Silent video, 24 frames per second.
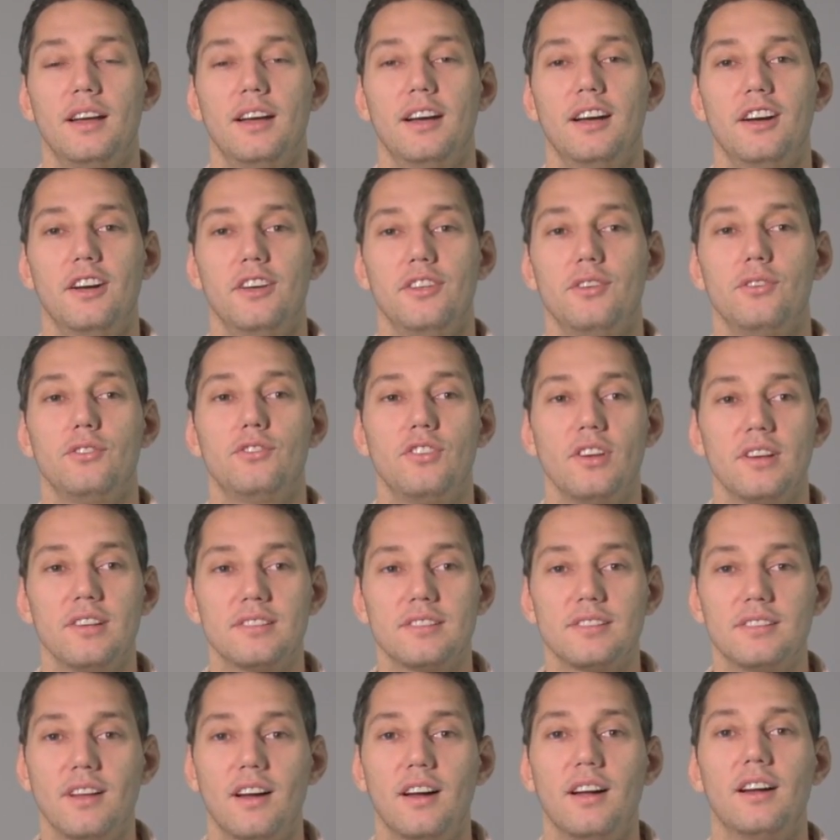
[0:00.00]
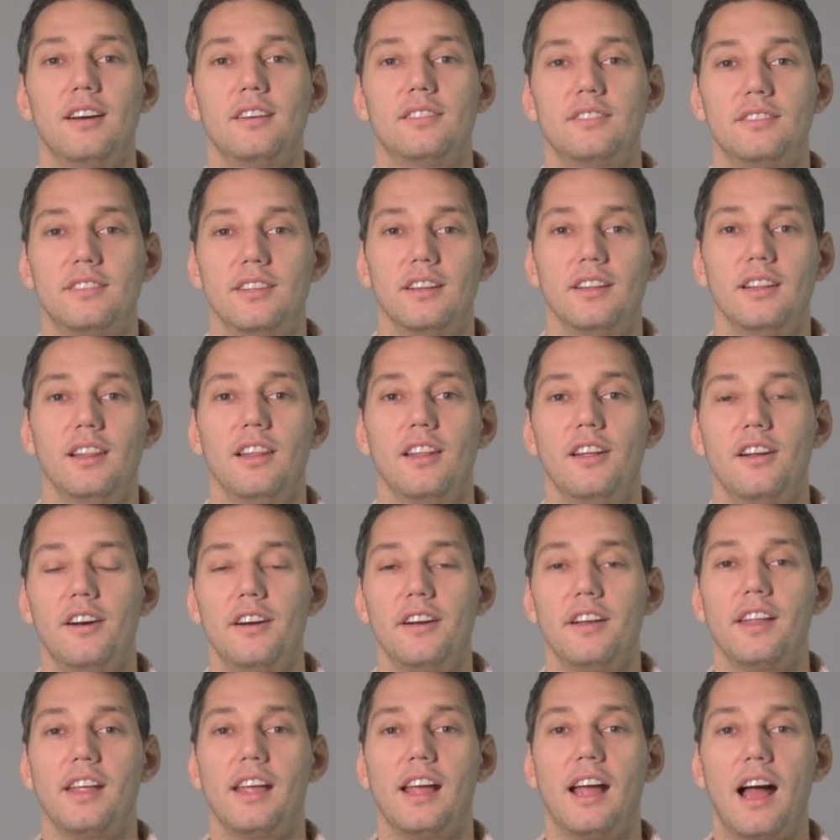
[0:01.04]
You just start
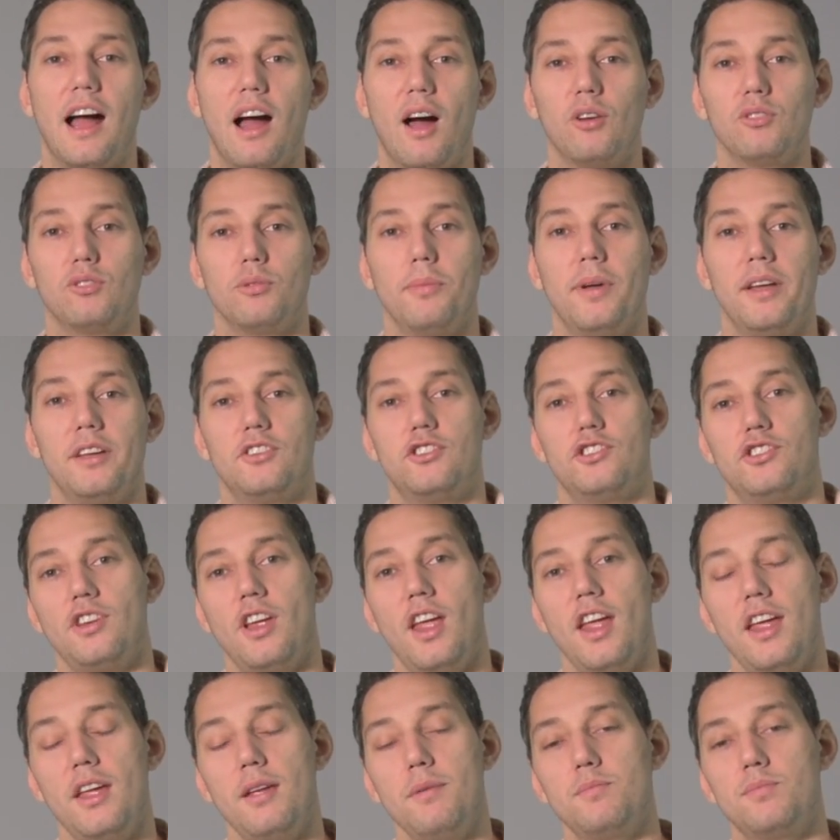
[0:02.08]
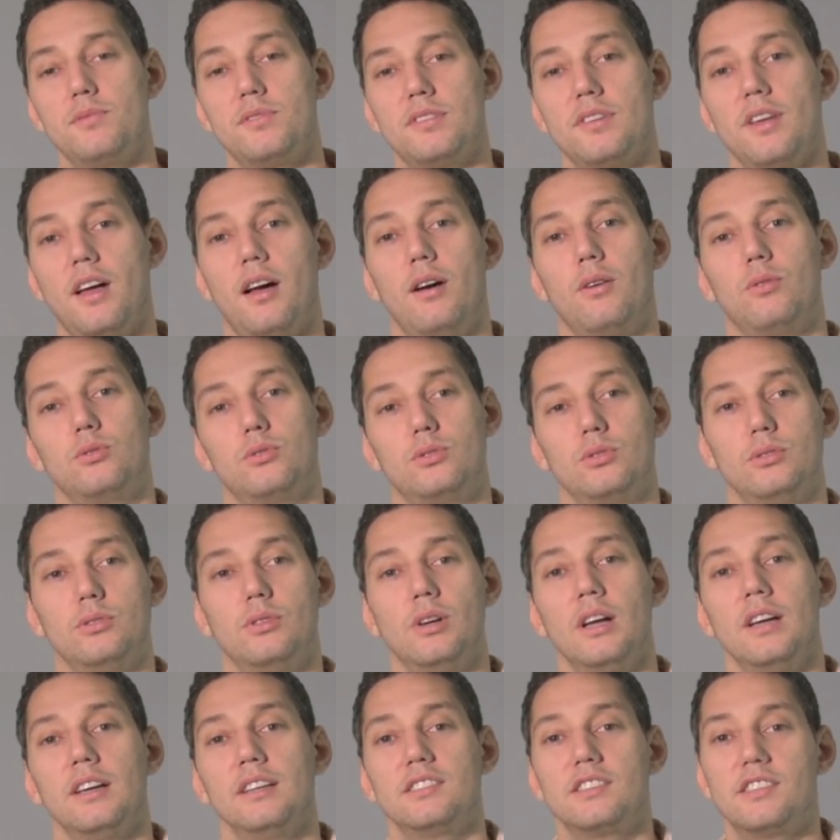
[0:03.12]
learning how to make shapes, how
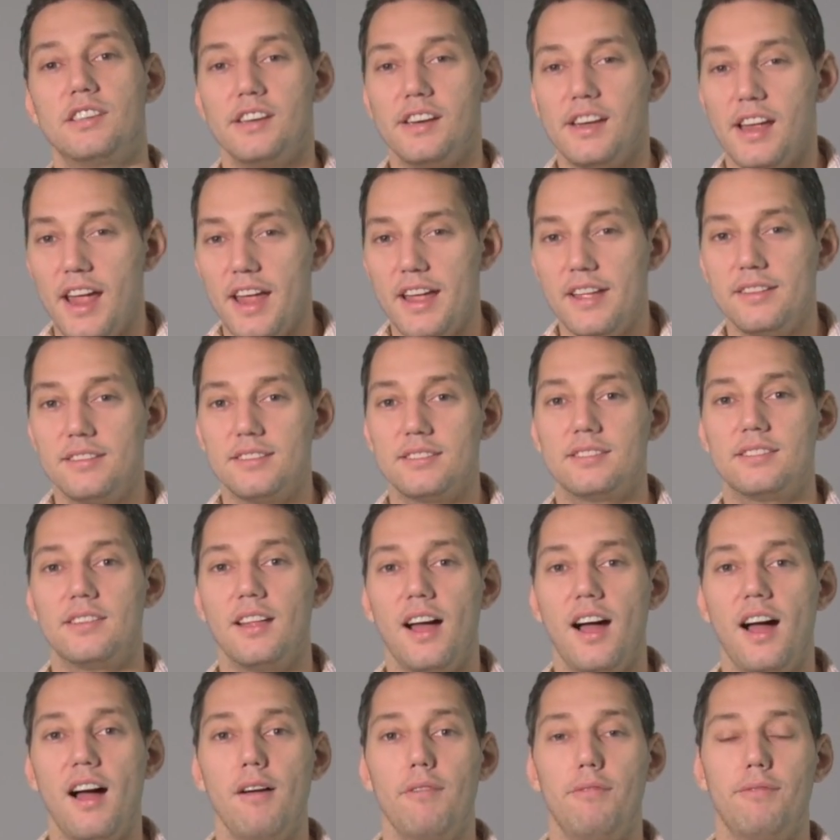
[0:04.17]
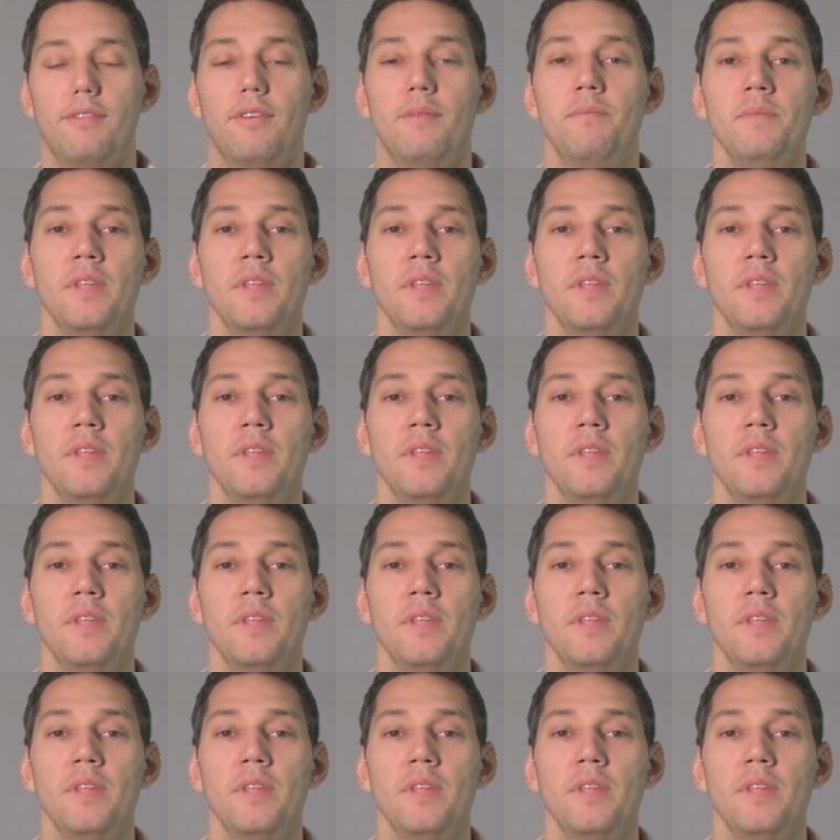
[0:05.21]
to create stuff.